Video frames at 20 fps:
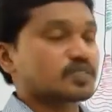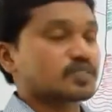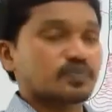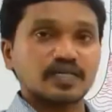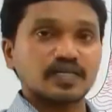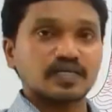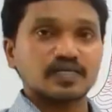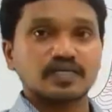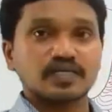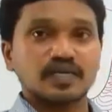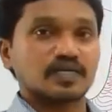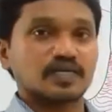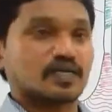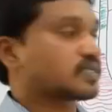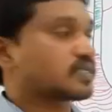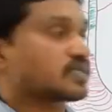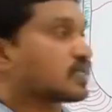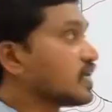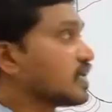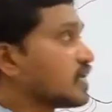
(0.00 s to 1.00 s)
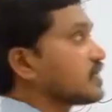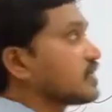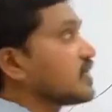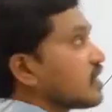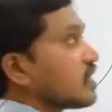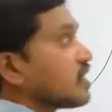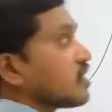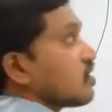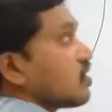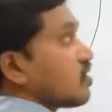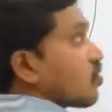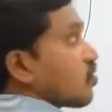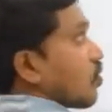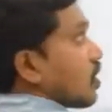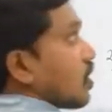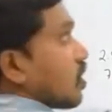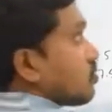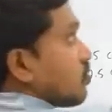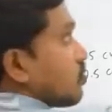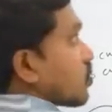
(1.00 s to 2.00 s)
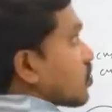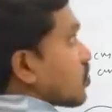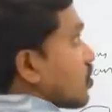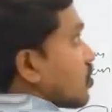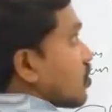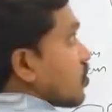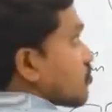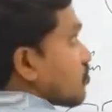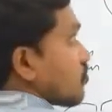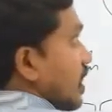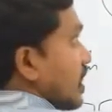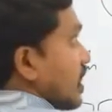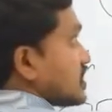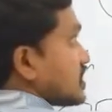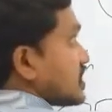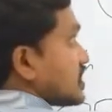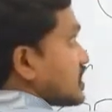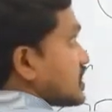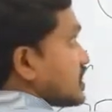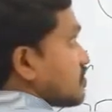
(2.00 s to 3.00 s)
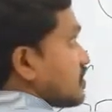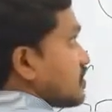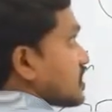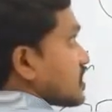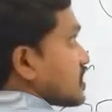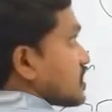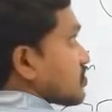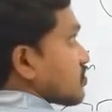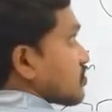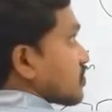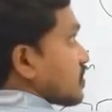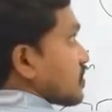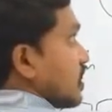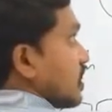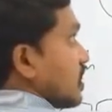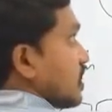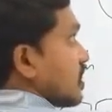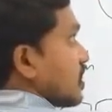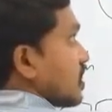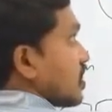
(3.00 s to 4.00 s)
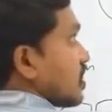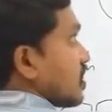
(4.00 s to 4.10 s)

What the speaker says: sulcus. Then one more, 5 centimeters from the